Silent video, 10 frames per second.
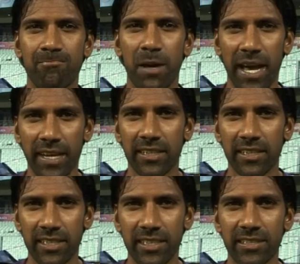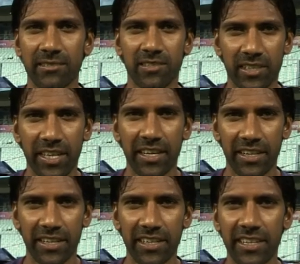back uh, the
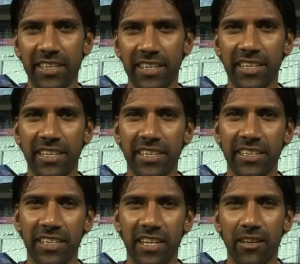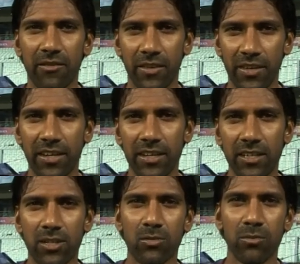KKR and we are
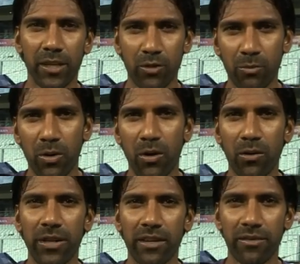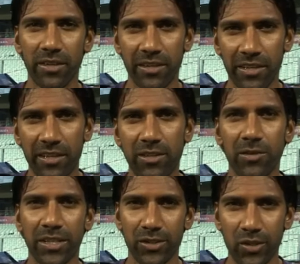here to make you proud and we are here to
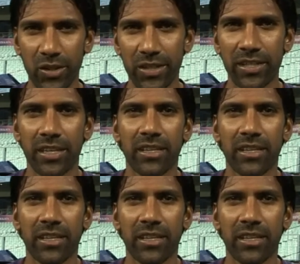enjoy